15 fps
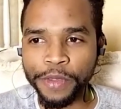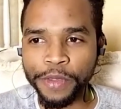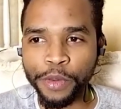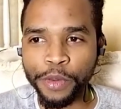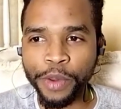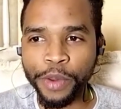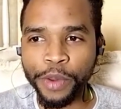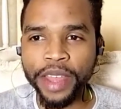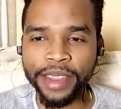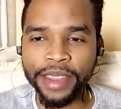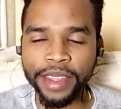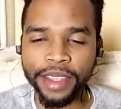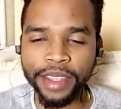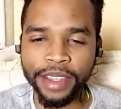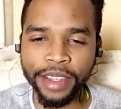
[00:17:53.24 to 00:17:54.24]
the way
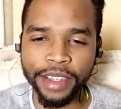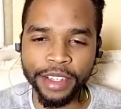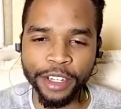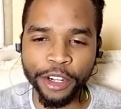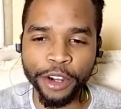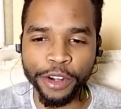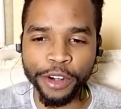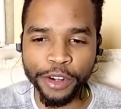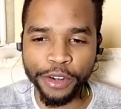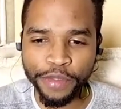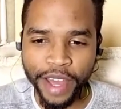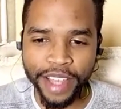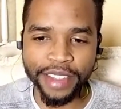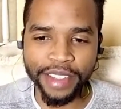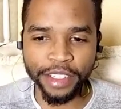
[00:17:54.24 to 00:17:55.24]
that the curve
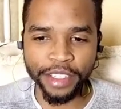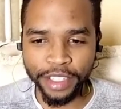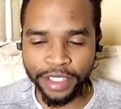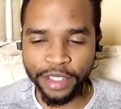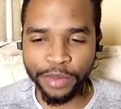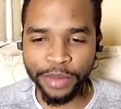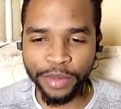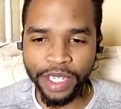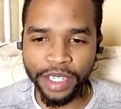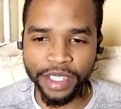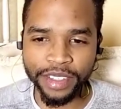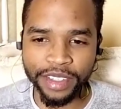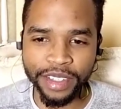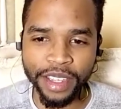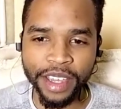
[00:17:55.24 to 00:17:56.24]
has like looked to me,
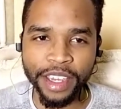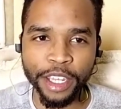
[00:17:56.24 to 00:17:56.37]
it's